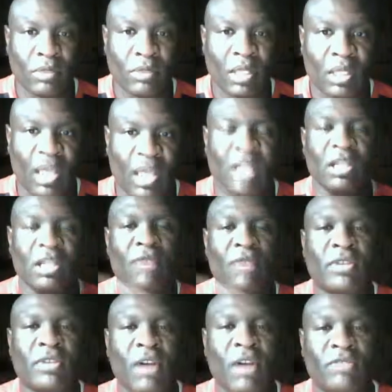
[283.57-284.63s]
and
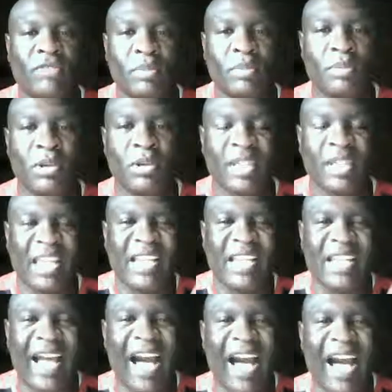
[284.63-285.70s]
live comfortable in the
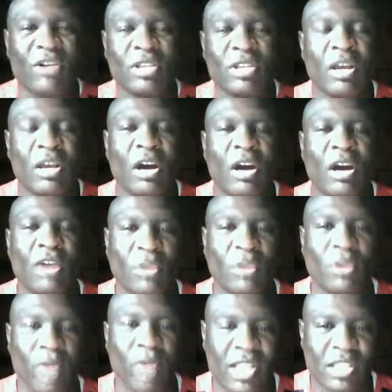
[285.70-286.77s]
house of the
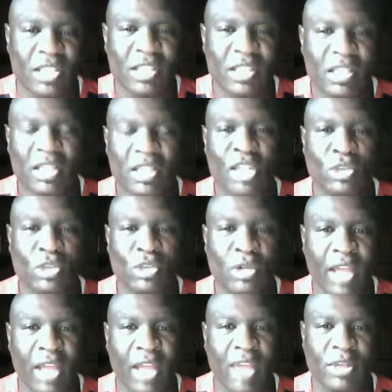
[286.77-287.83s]
racist that you
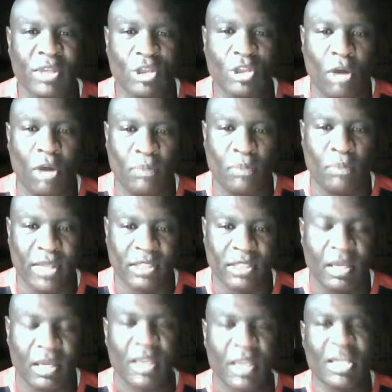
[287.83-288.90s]
claim is your oppressor.
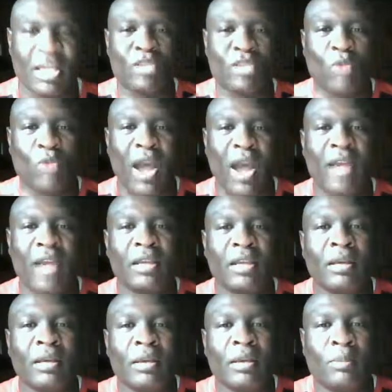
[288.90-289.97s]
That's why
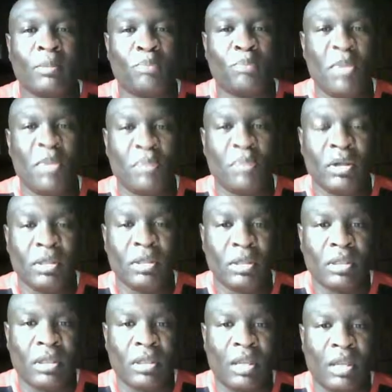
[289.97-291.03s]
people
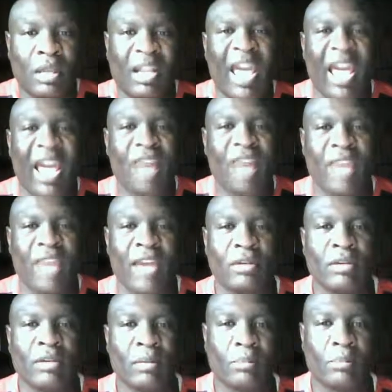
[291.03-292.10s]
laugh at
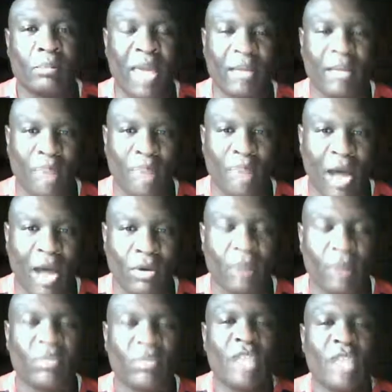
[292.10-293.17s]
black power.
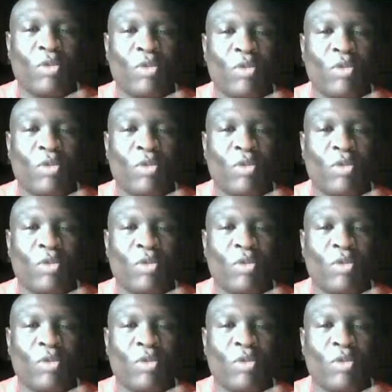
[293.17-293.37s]
That's why